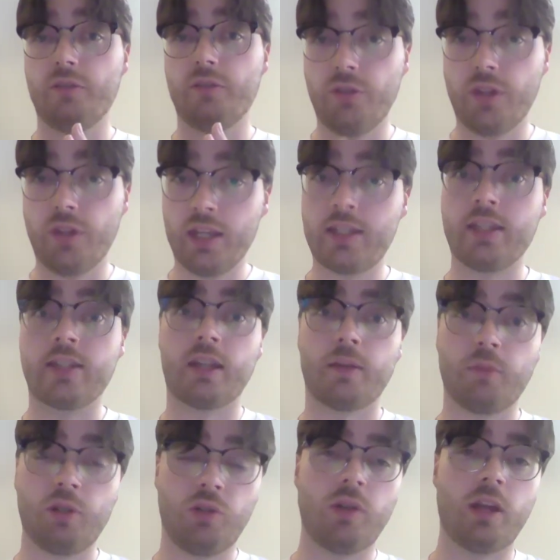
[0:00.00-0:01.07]
this is
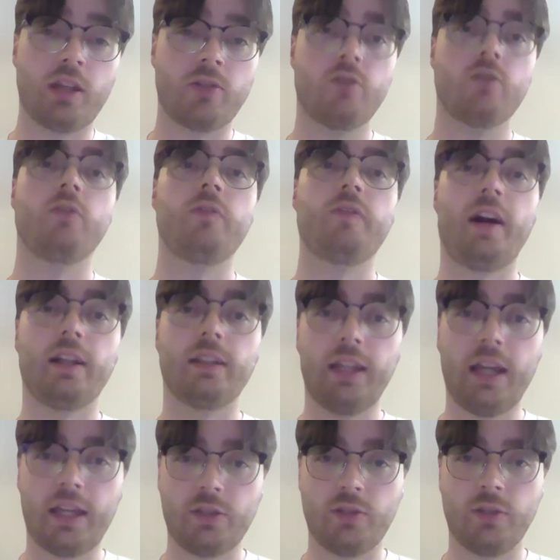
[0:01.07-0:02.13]
something you get to do far
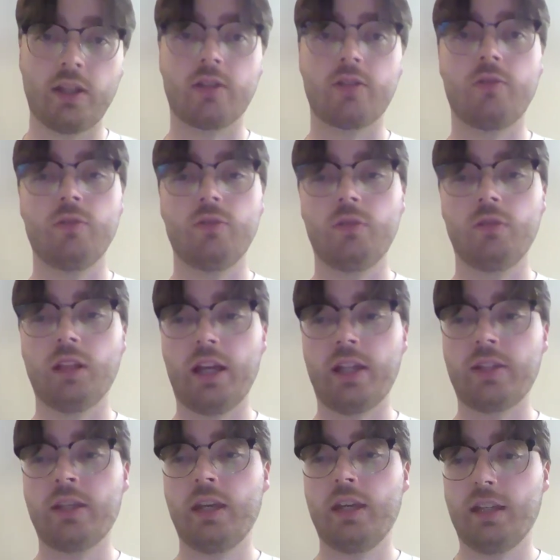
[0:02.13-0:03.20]
less. You get to do
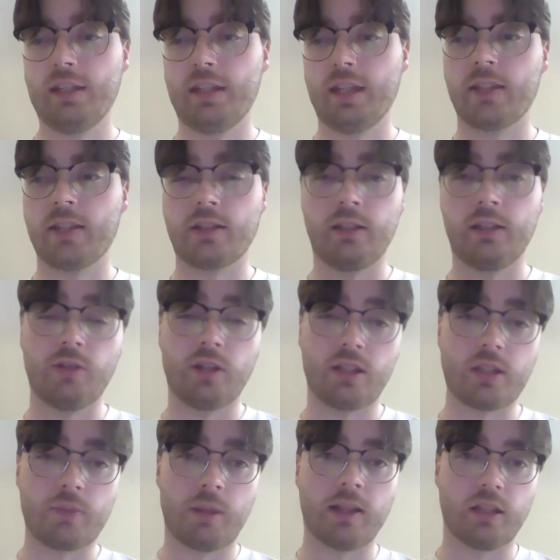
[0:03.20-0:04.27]
less intensely, and you get
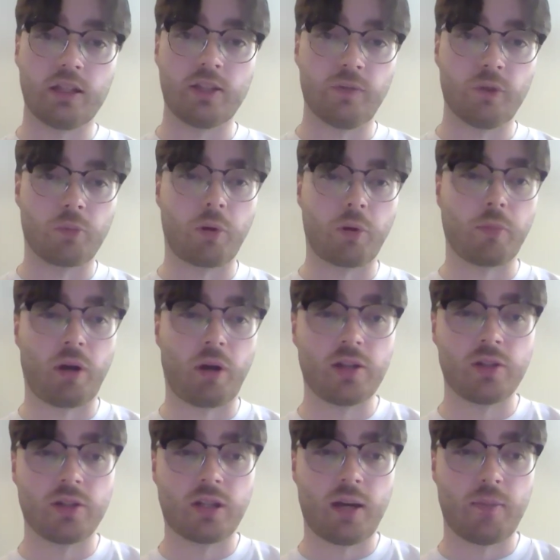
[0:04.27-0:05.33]
to spend less of your
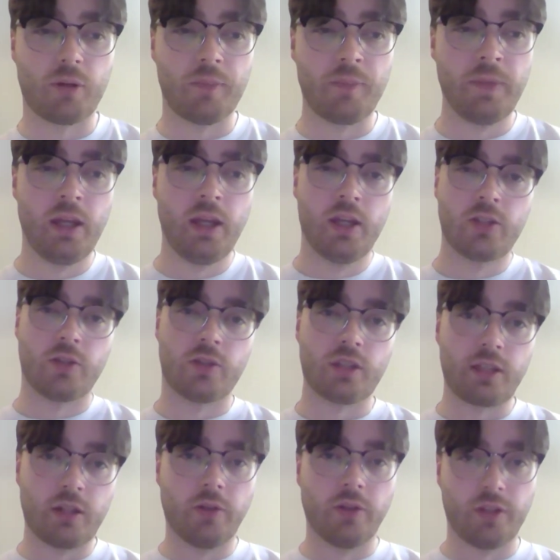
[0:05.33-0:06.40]
preparation time on. So it's a
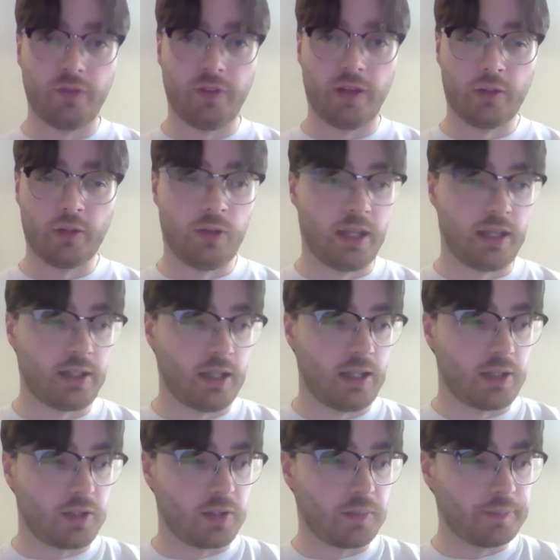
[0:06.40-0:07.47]
skill that's fairly unique to
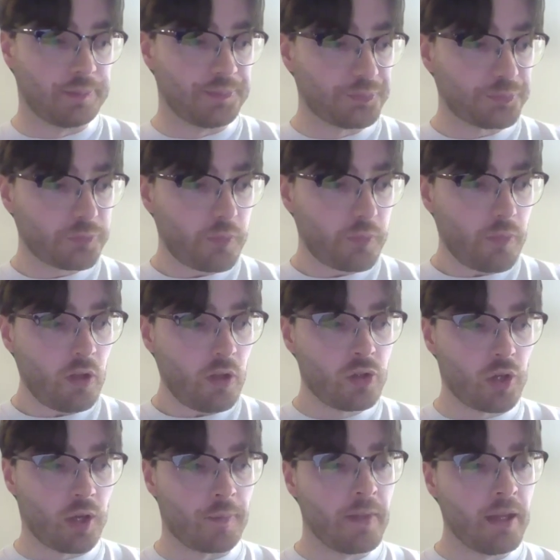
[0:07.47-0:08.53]
Easter.
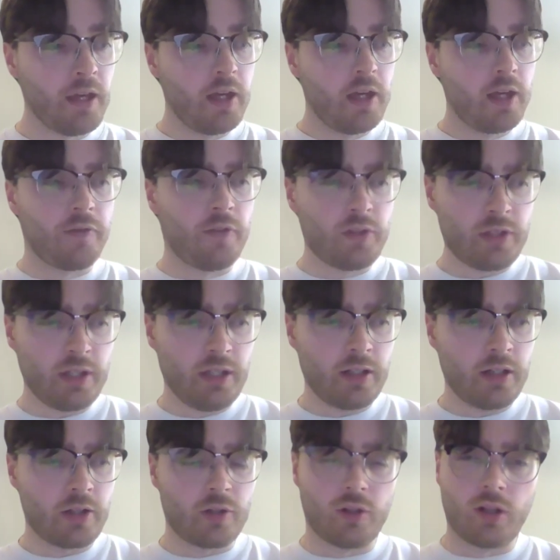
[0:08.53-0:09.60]
So, first thing
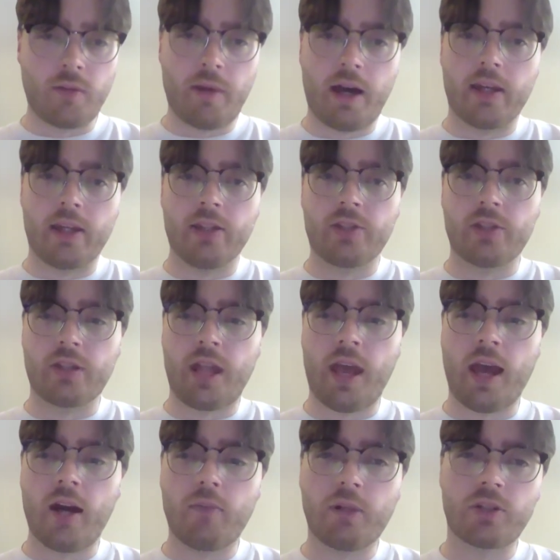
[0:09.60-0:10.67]
I'm going to talk about is just
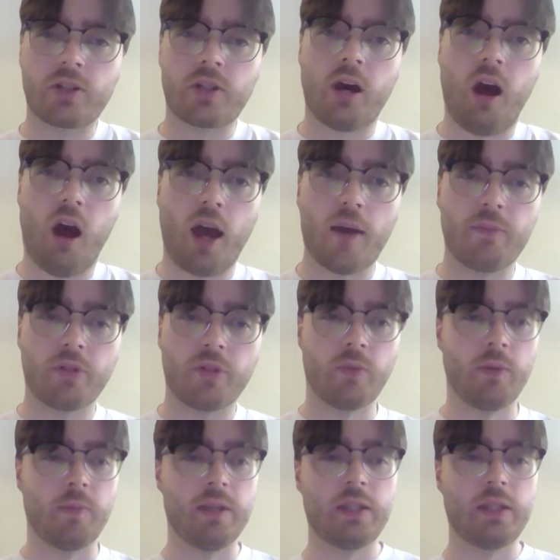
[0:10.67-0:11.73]
how much time should
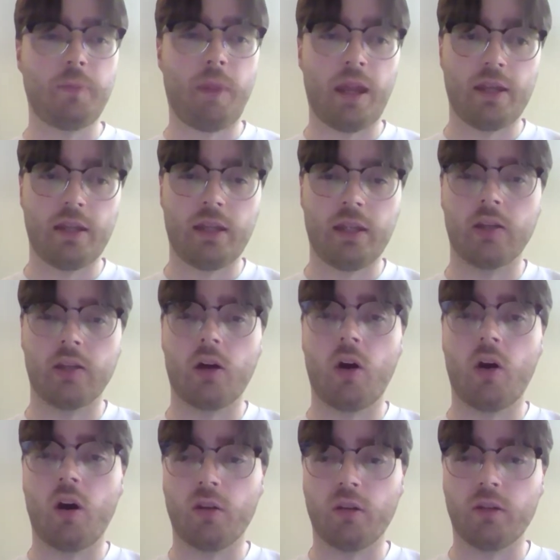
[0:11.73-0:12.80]
we be spending
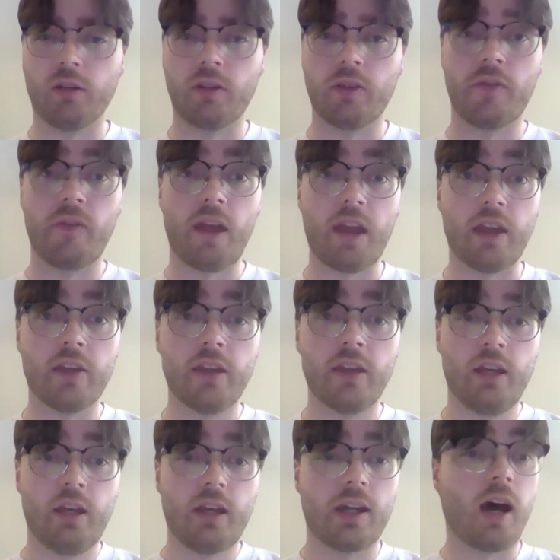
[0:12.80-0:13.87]
on the feed.
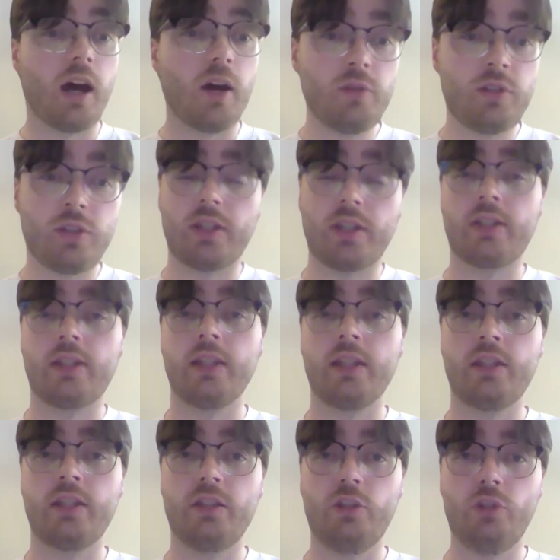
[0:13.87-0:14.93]
And I would suggest it
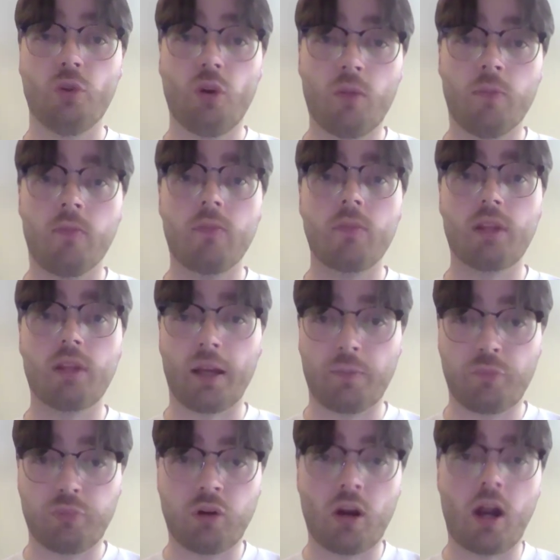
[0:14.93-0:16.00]
is your
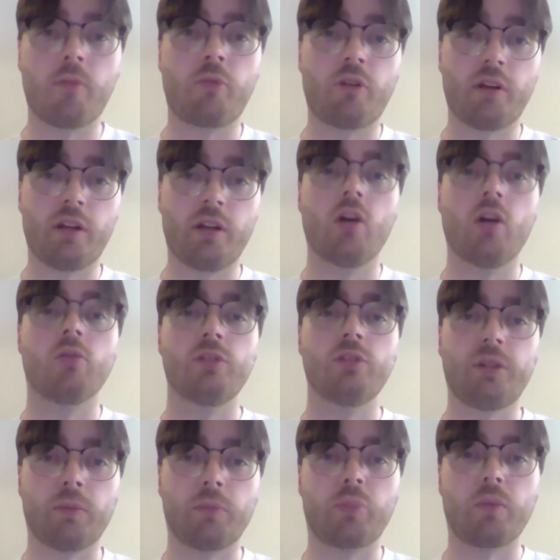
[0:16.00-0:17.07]
primary goal
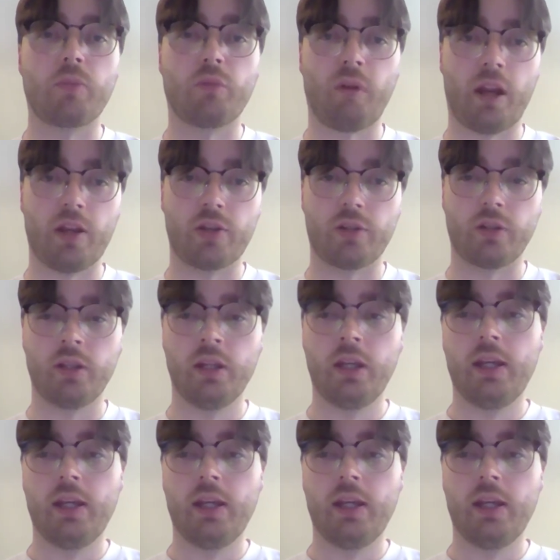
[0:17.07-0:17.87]
during preparation